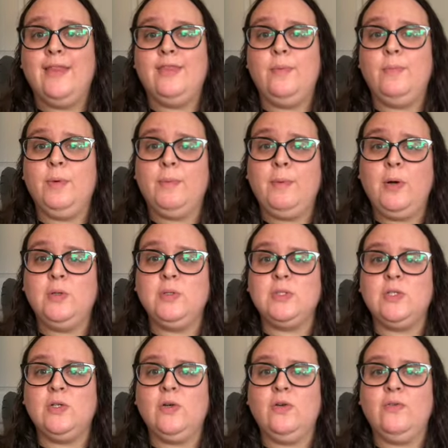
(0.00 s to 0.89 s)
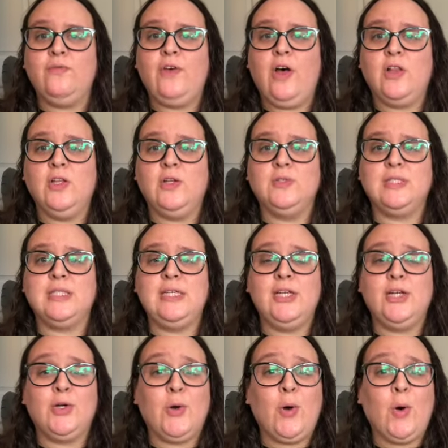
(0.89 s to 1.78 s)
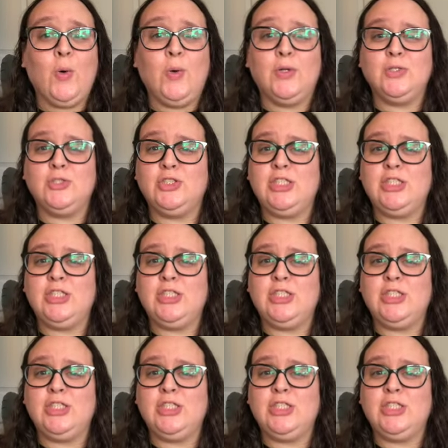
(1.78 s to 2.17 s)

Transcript: The Proposal follows Nicole.